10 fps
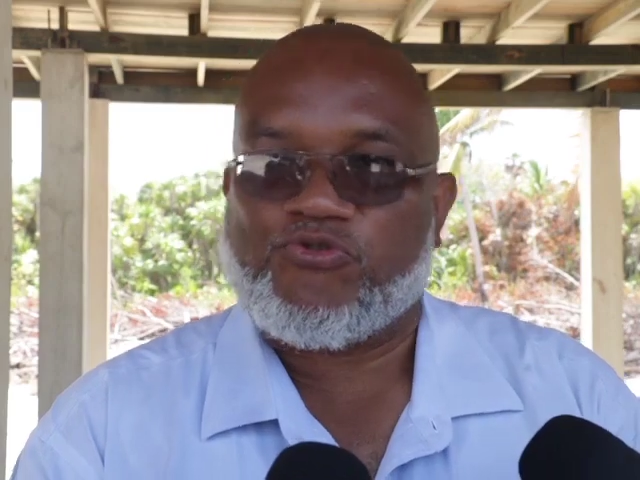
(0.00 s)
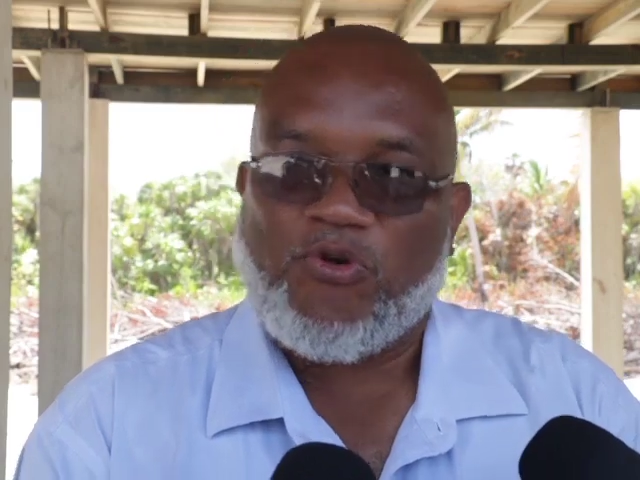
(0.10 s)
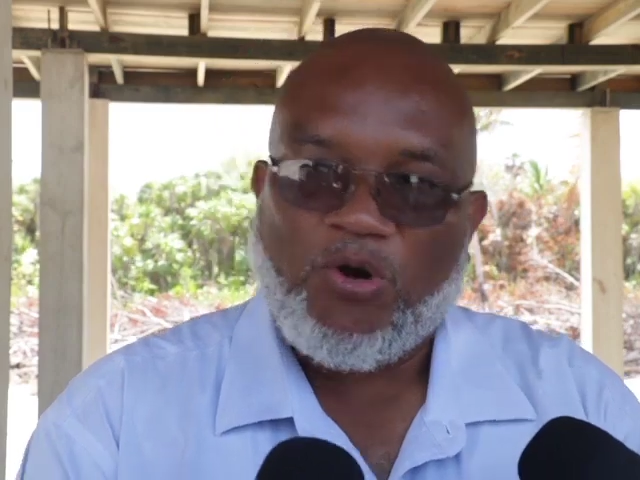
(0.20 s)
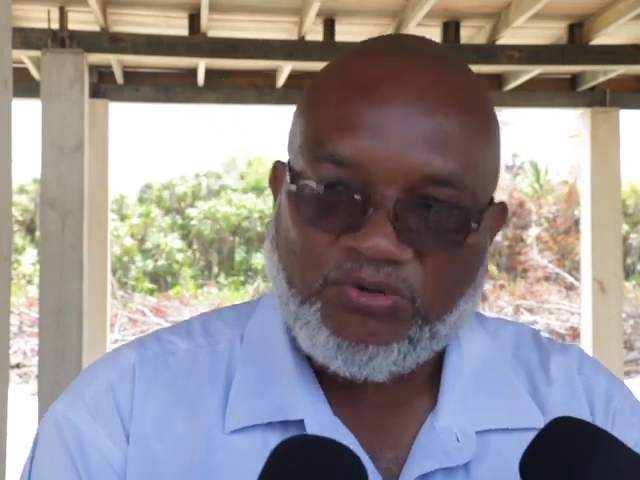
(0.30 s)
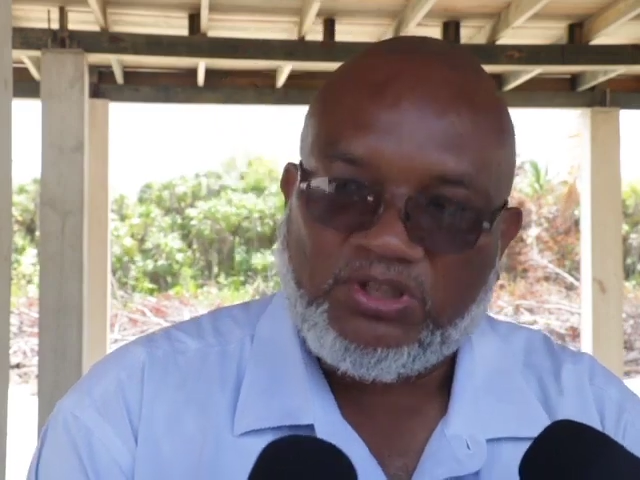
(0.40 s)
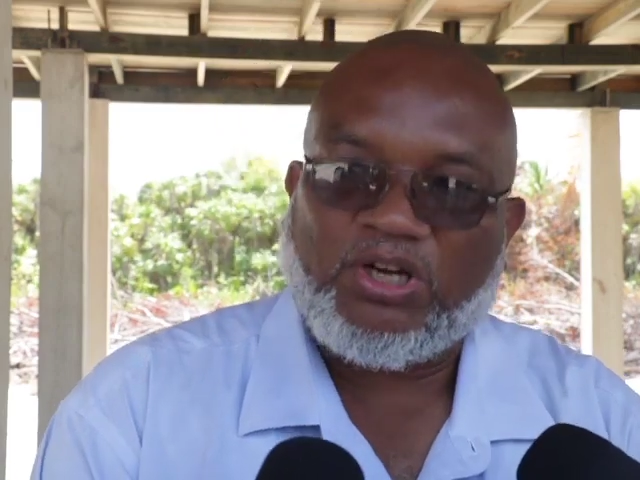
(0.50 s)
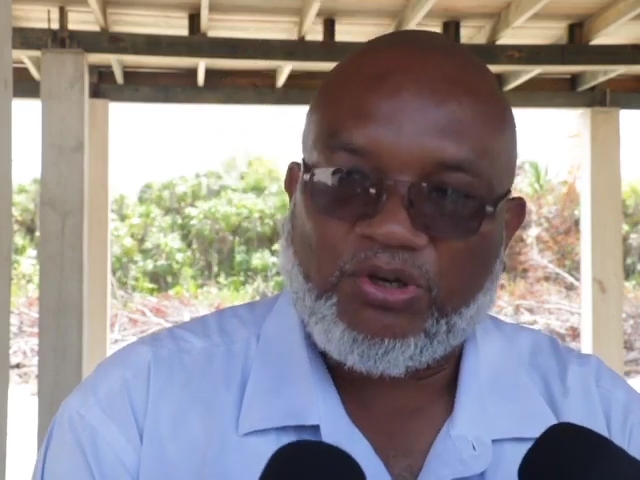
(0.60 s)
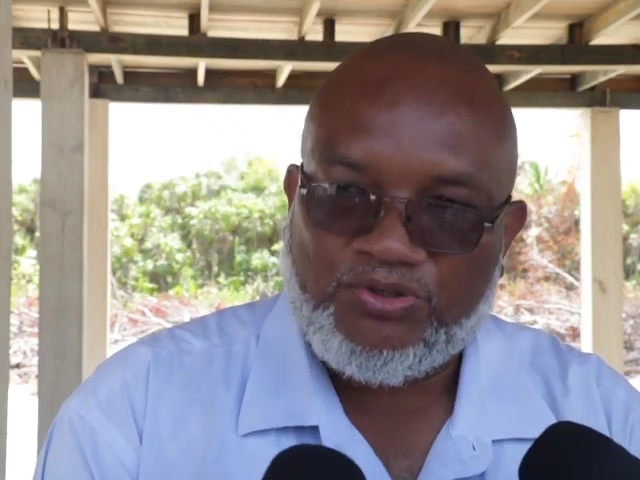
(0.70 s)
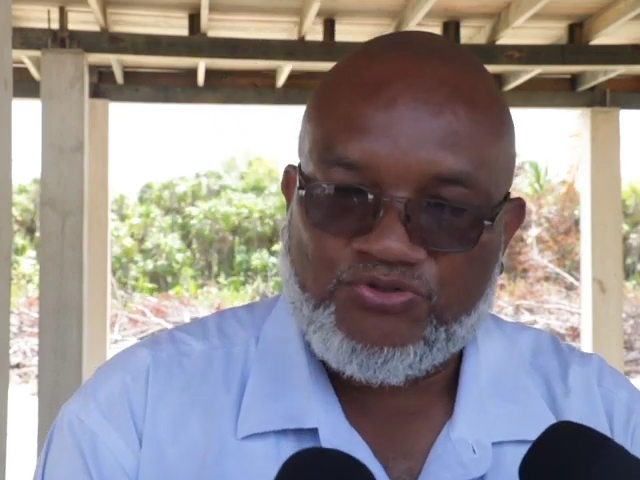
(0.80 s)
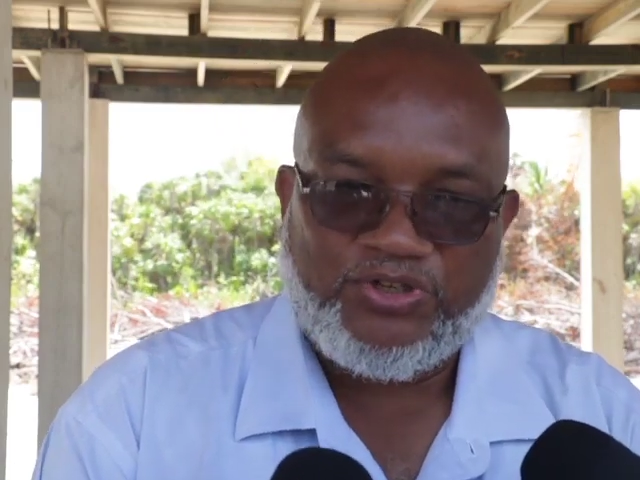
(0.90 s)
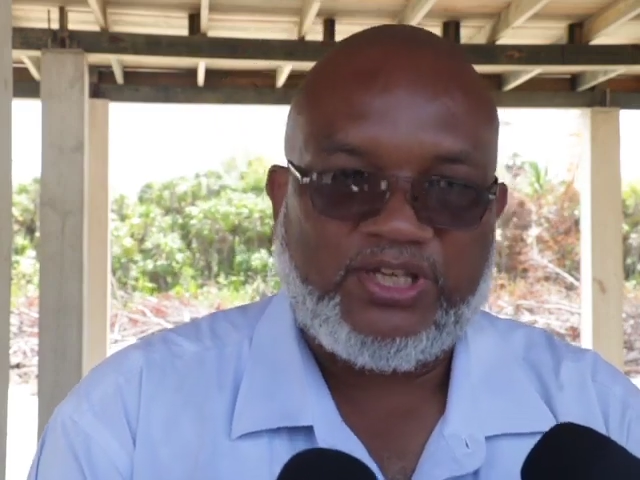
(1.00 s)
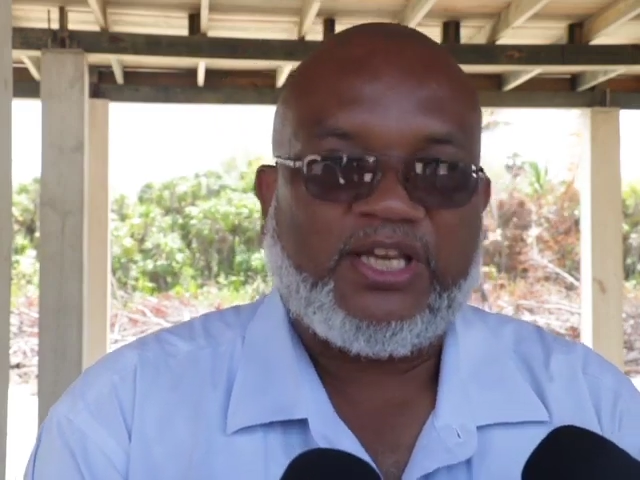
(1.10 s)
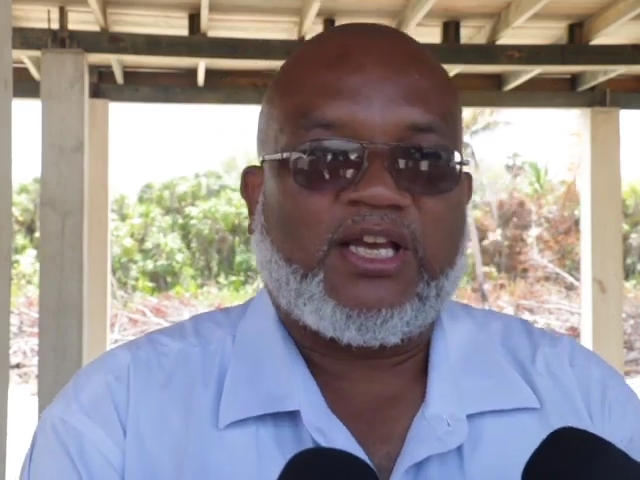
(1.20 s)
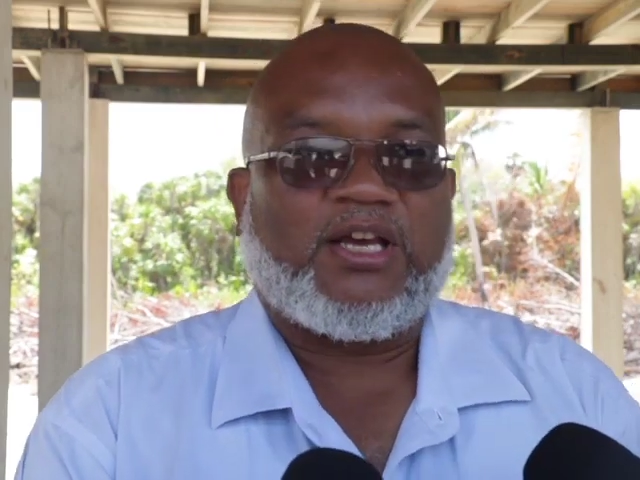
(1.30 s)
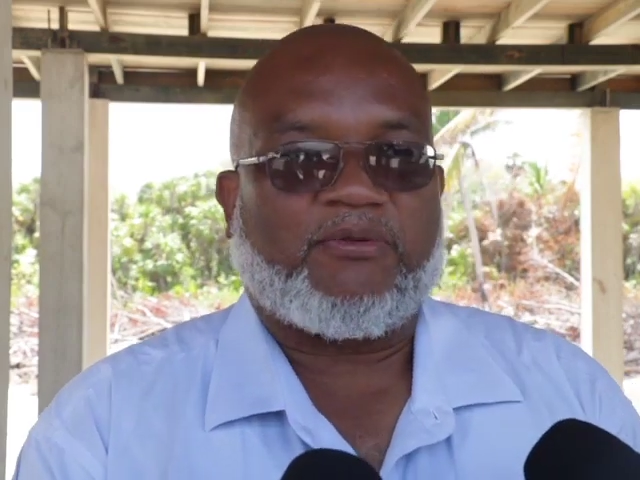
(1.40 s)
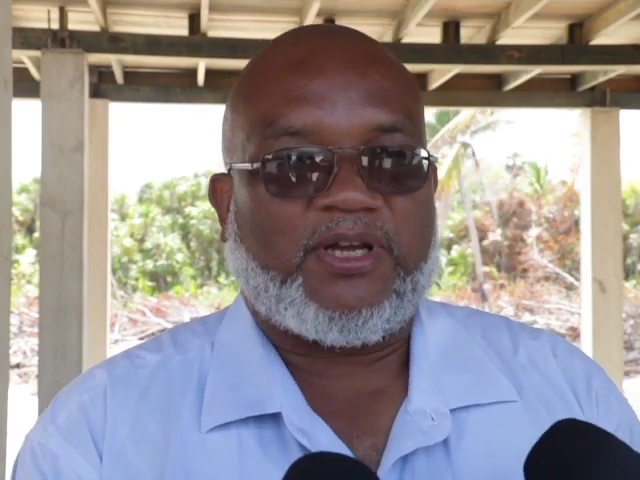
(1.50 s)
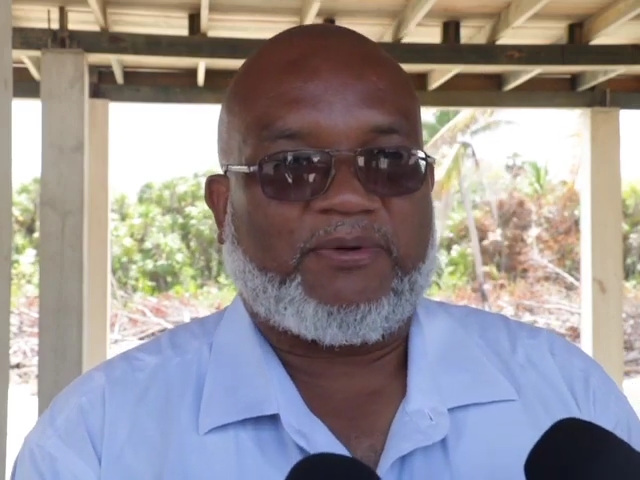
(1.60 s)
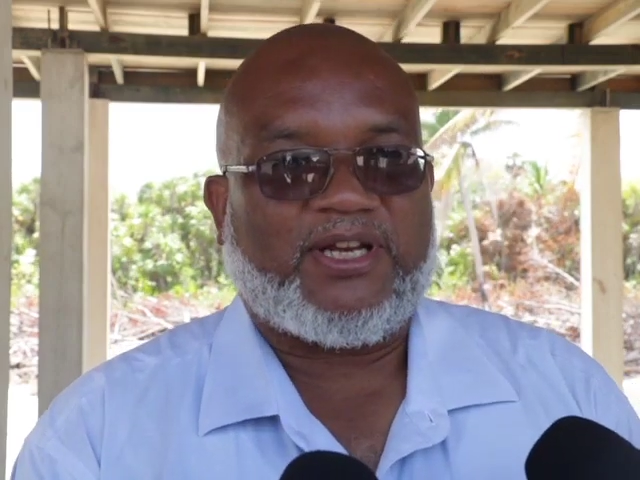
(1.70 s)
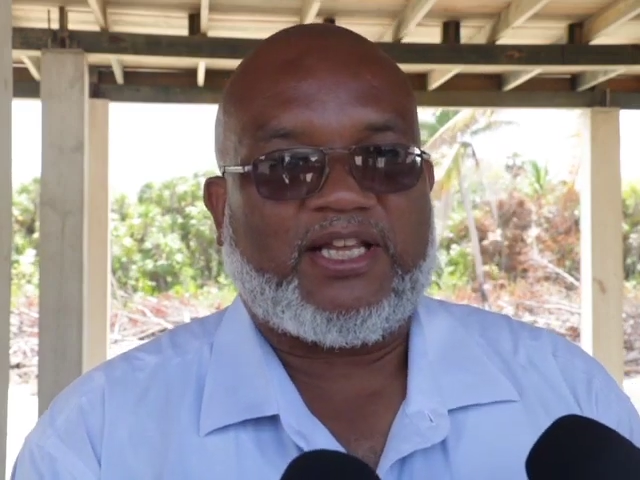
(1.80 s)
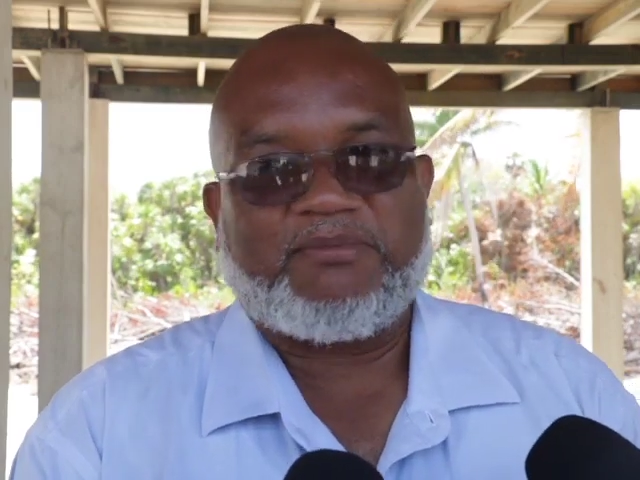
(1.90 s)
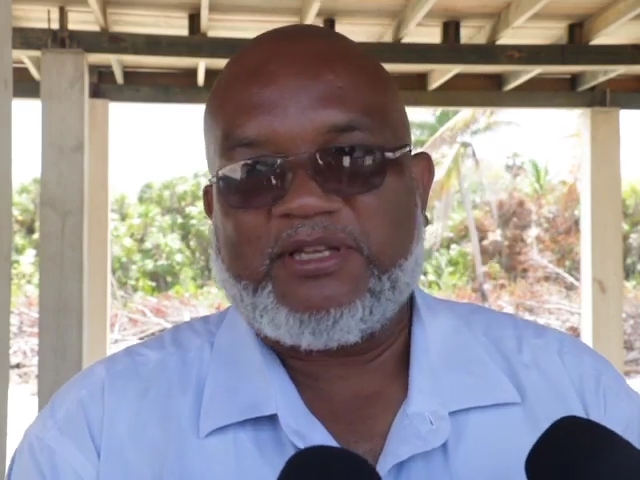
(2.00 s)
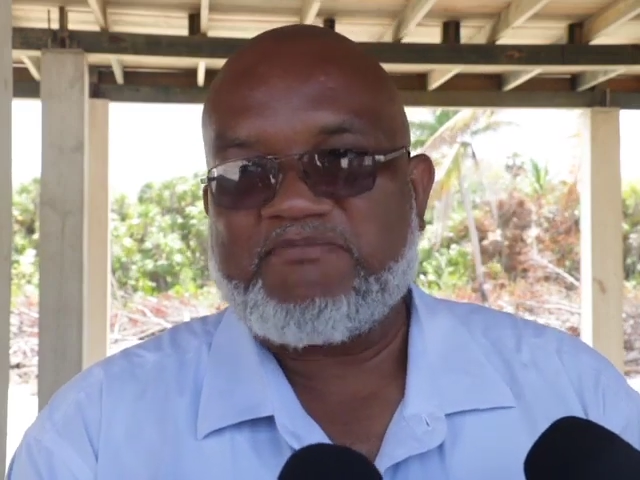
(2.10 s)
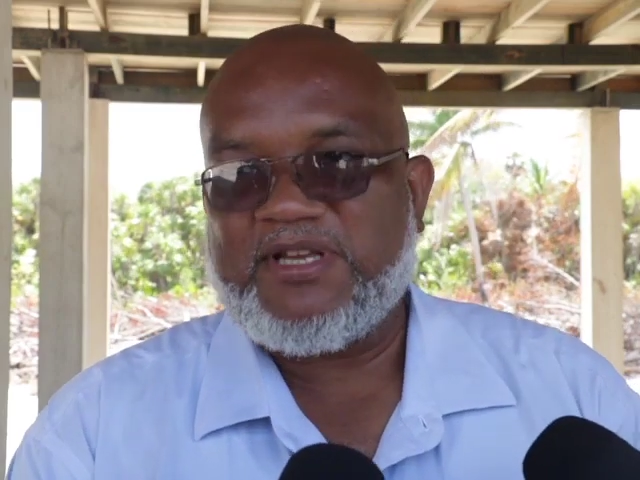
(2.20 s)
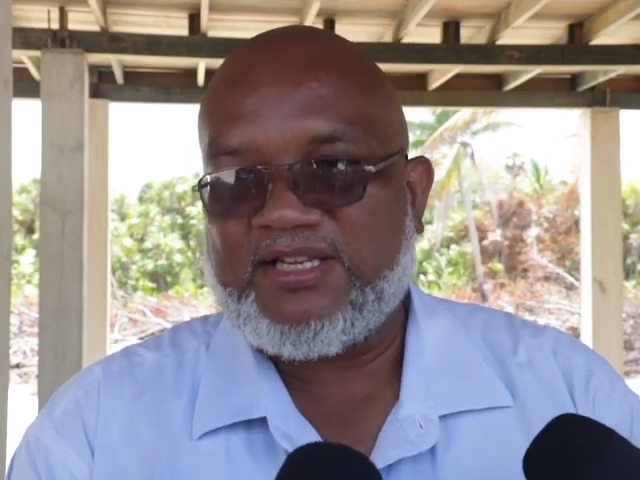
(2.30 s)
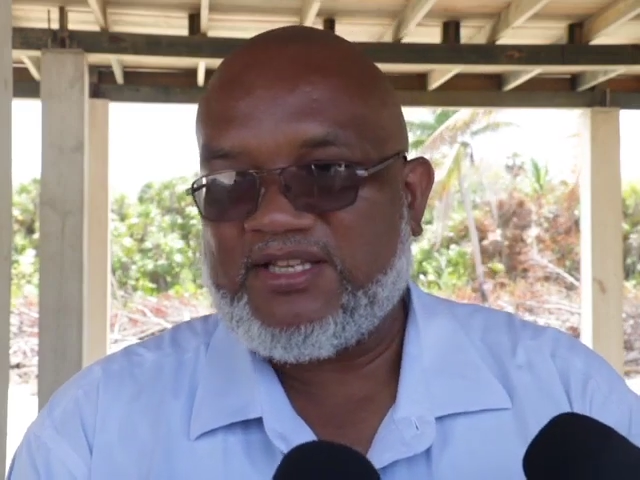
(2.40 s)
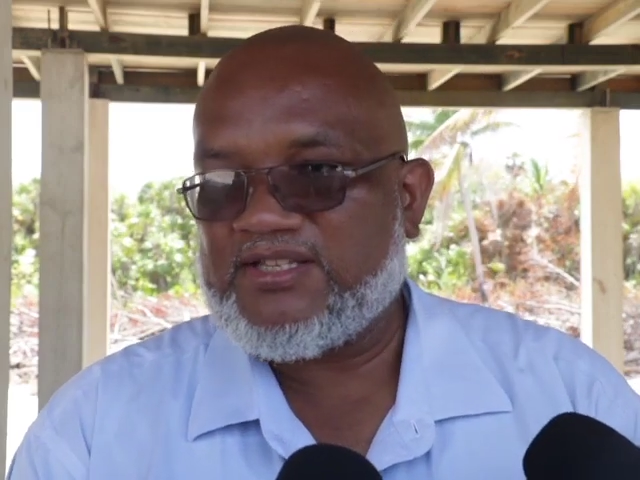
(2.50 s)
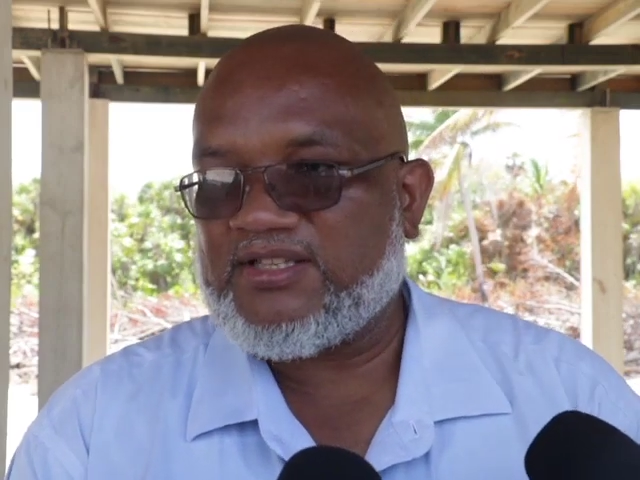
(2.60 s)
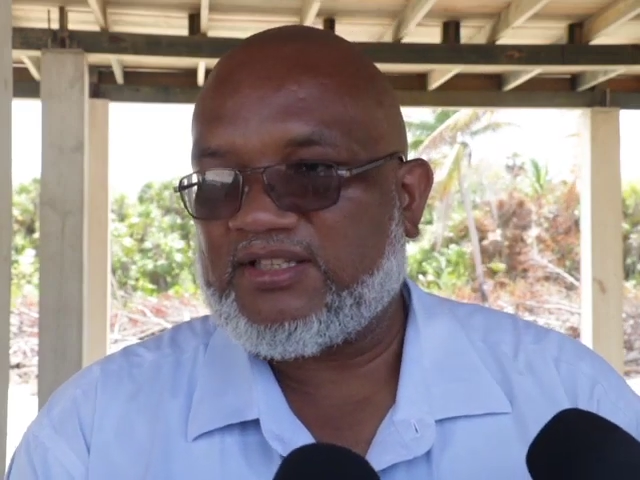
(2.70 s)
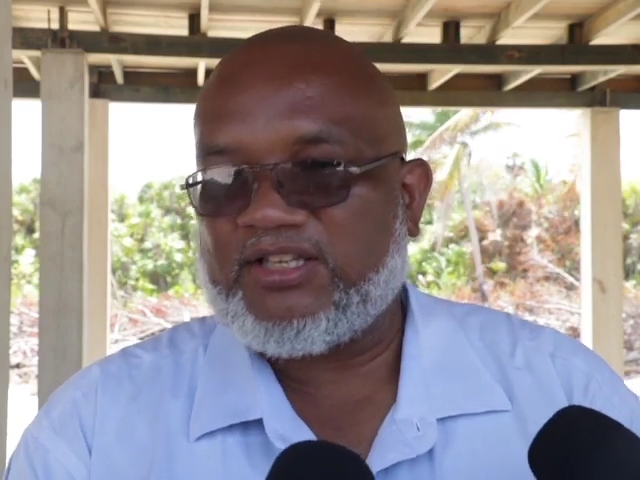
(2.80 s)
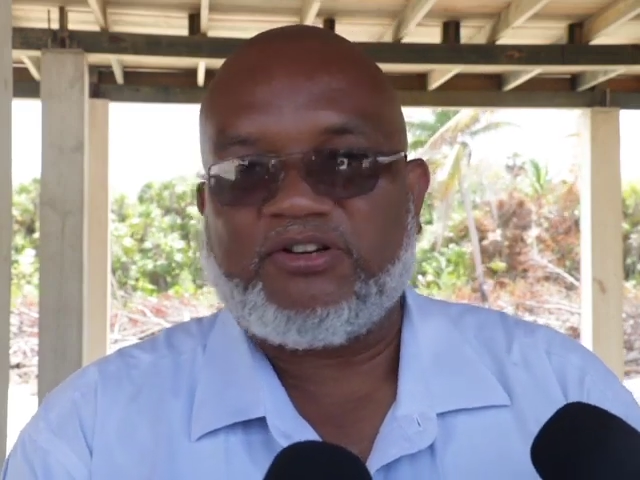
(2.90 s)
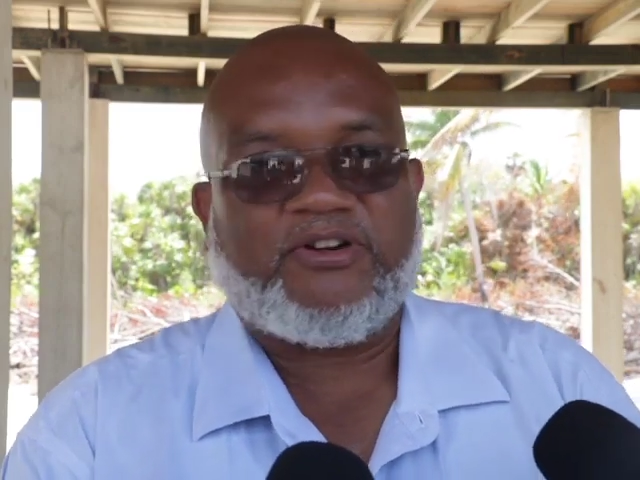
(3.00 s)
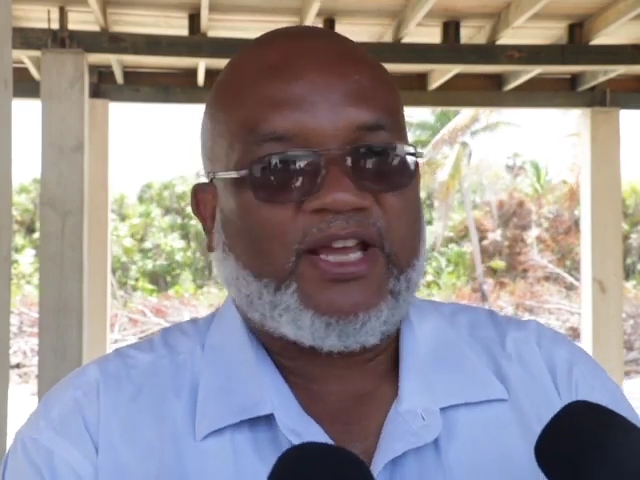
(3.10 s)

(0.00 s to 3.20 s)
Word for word: throughout the country, whether it be Belize City or